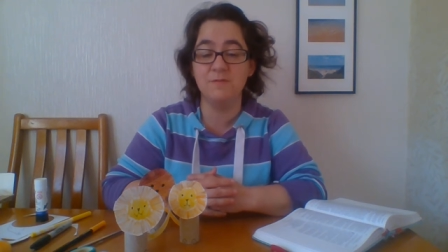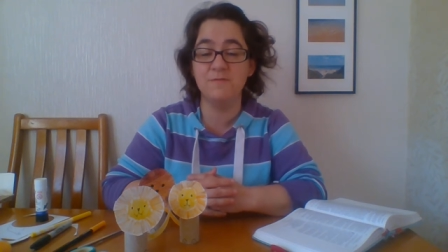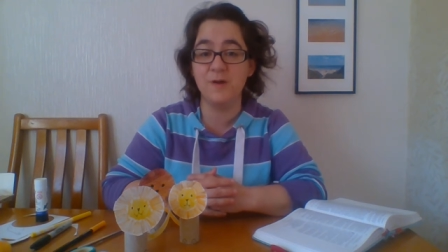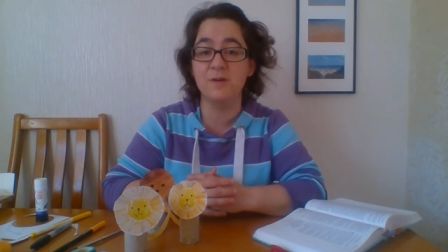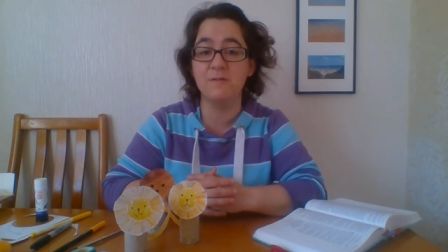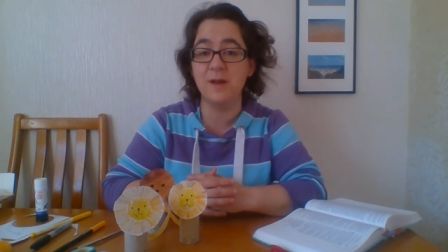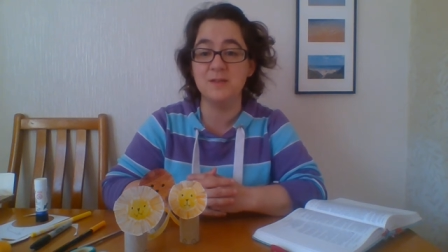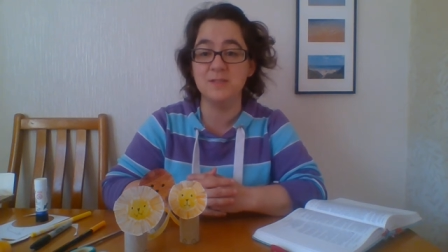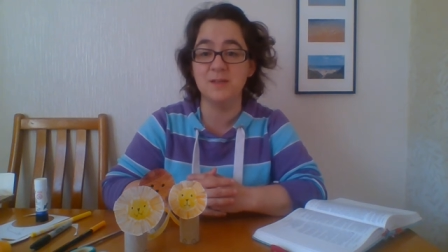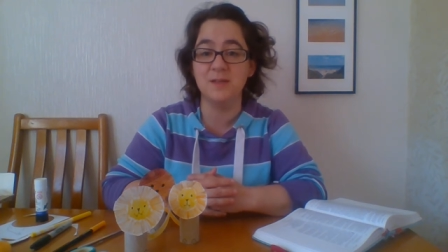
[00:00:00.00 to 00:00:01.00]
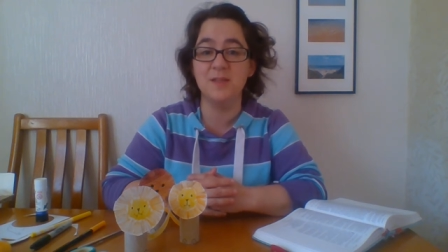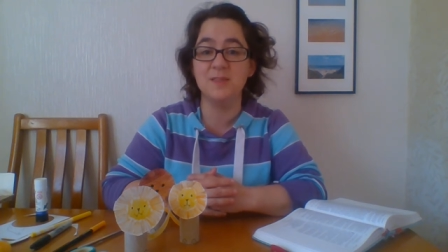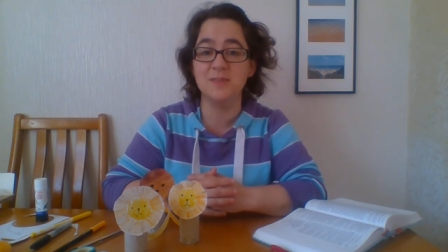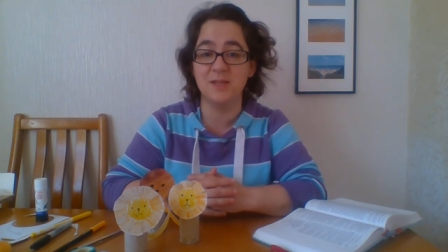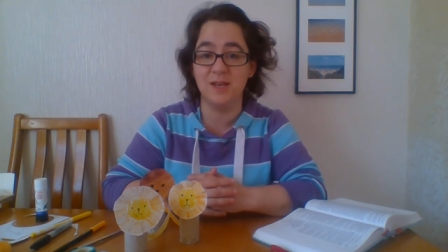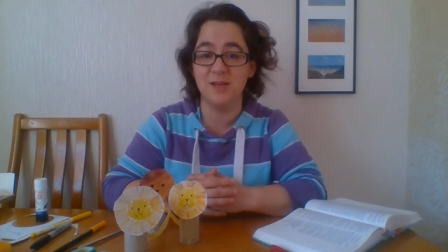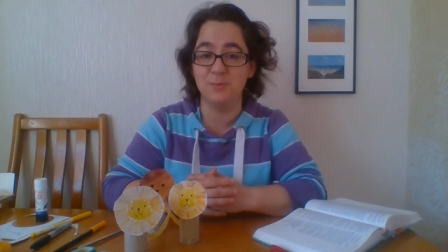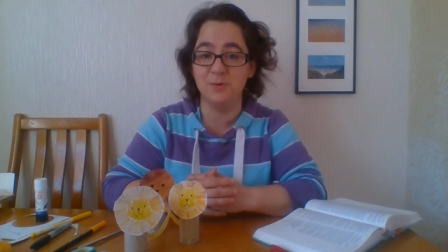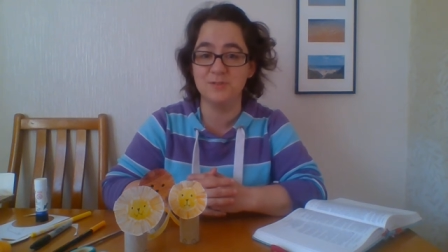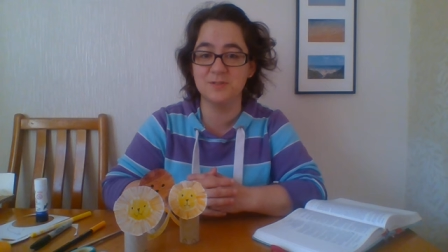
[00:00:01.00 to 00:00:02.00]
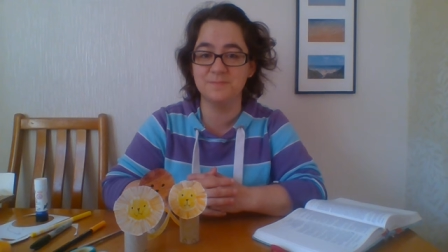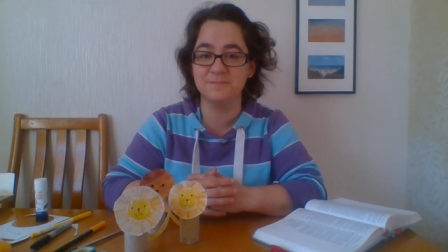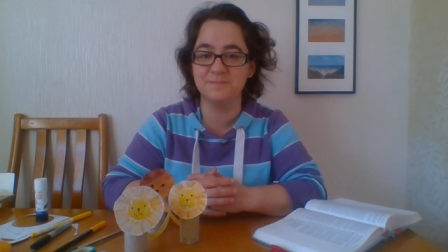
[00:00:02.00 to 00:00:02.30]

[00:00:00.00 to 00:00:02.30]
far greater than he was.